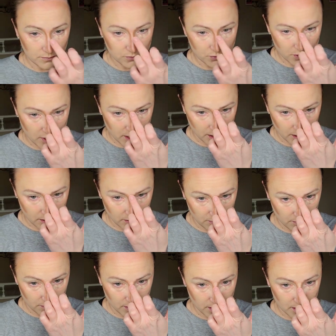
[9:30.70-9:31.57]
Drag it
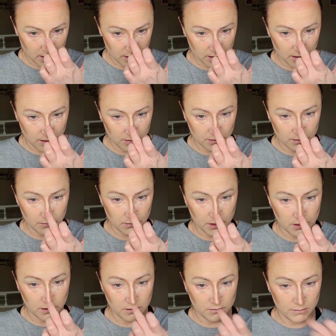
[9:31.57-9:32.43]
right down the
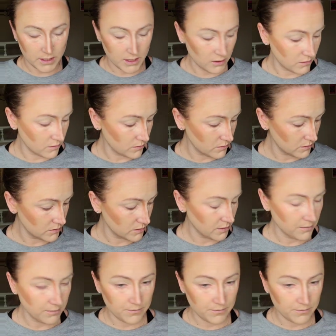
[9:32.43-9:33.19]
middle of my nose.